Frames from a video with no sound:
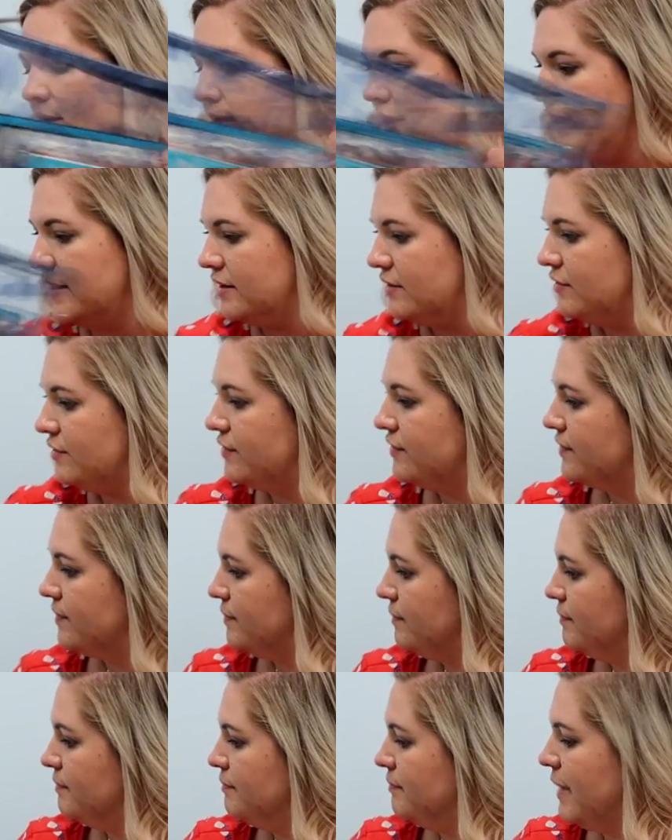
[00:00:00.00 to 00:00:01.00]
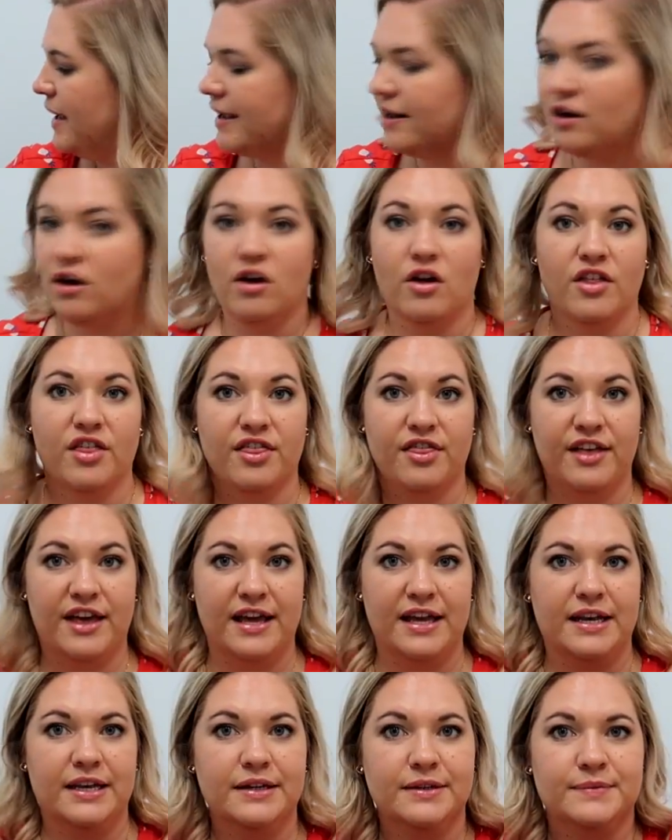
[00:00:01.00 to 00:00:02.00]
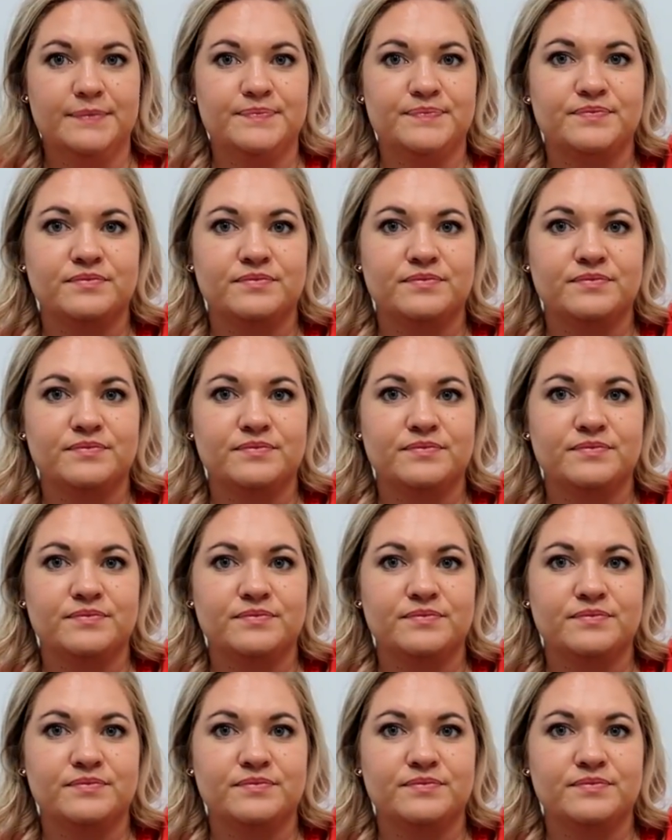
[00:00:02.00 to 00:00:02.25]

kind of make it all thin.